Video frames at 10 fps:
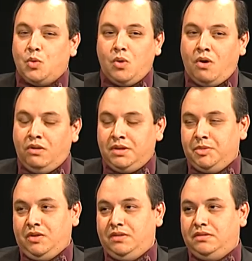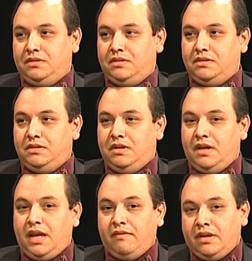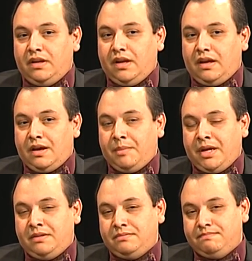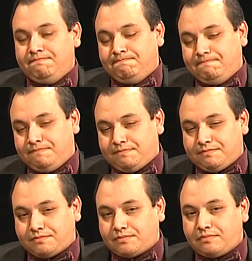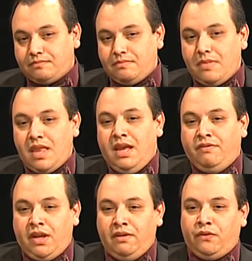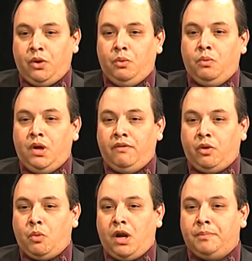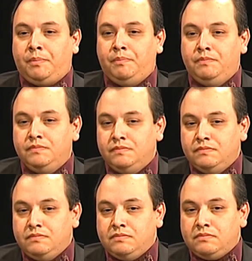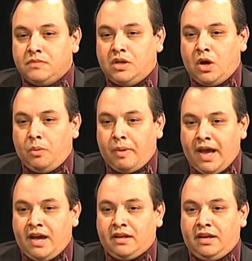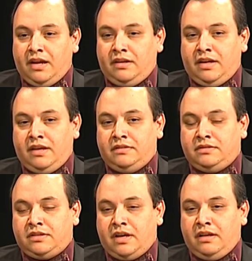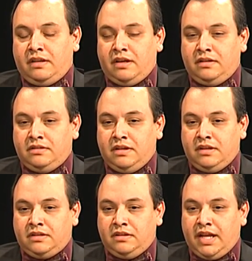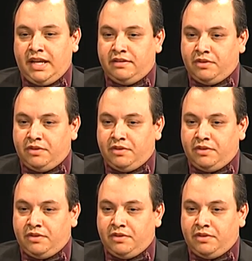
We're all immigrants. Yeah. Even, I mean, if, if you if you want to go back and, and say that, that the Native